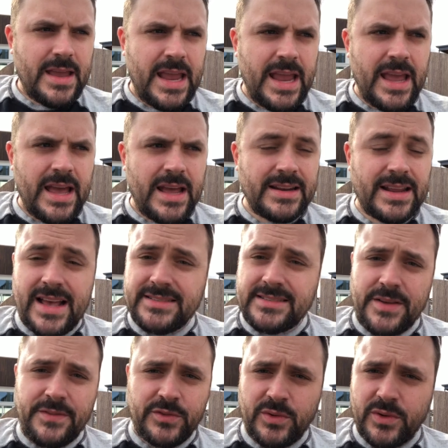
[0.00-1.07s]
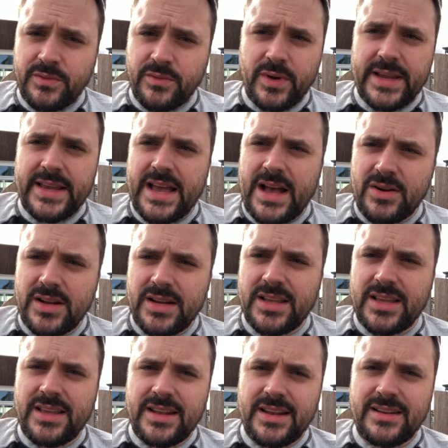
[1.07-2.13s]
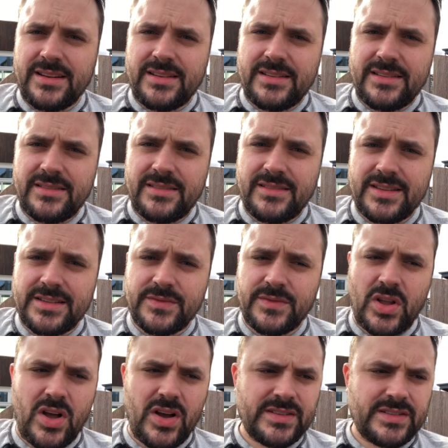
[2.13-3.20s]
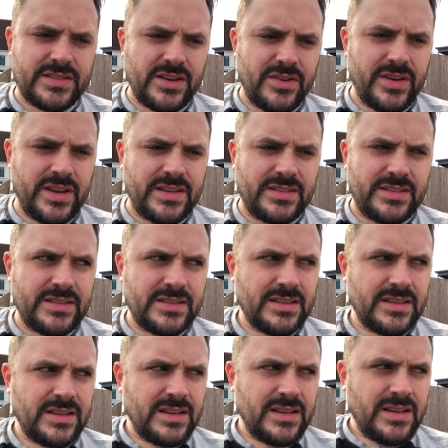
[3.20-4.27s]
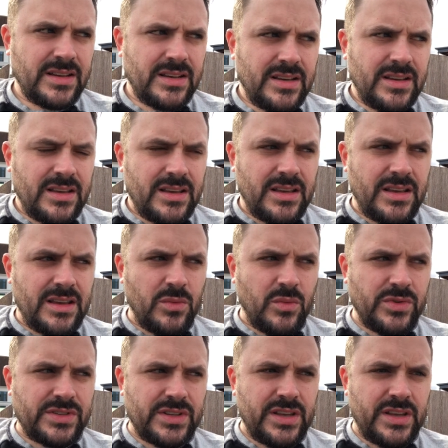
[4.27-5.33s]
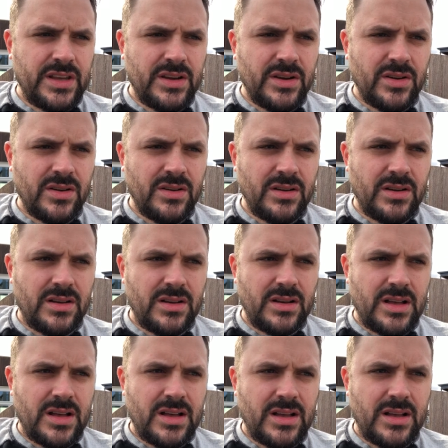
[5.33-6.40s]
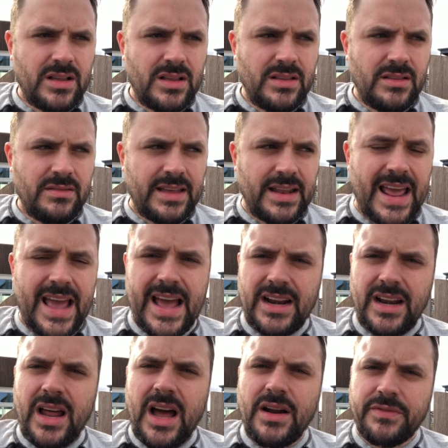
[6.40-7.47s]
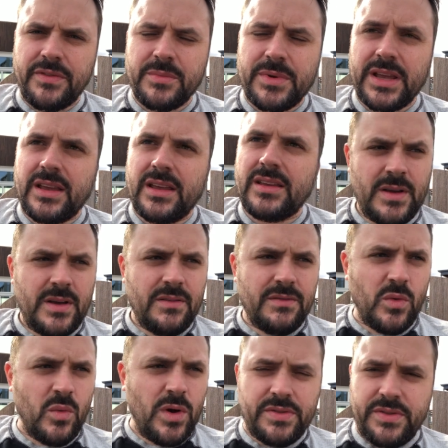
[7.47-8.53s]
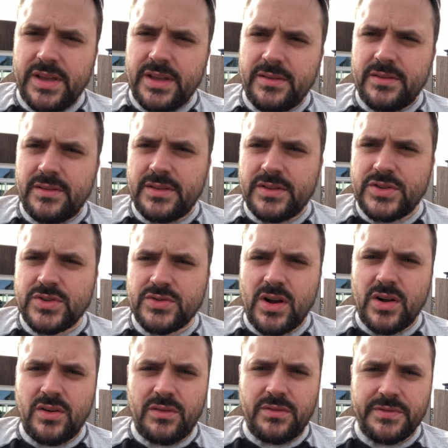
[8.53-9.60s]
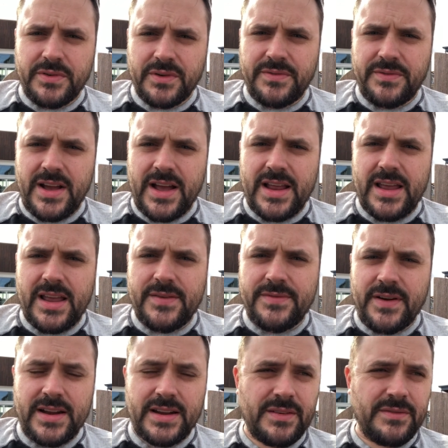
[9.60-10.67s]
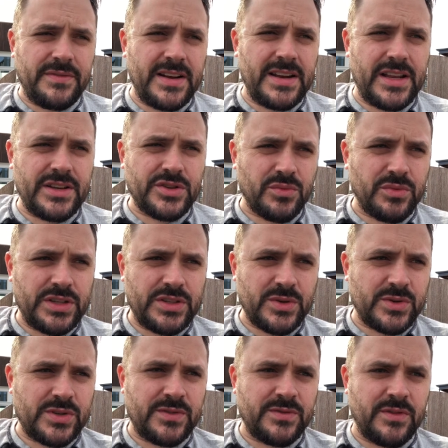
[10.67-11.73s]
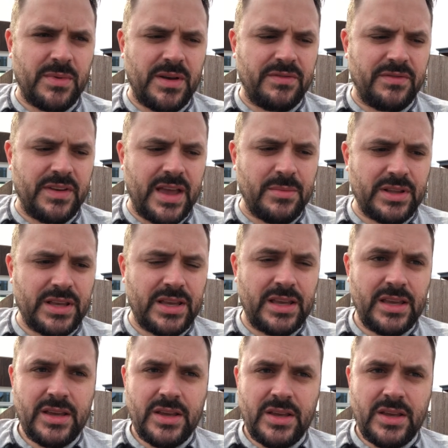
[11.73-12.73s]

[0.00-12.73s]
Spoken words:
And as I've sort of recounted in this vlog series, it was a year that had a lot for me. For one thing, the struggle for finding financial resources for my family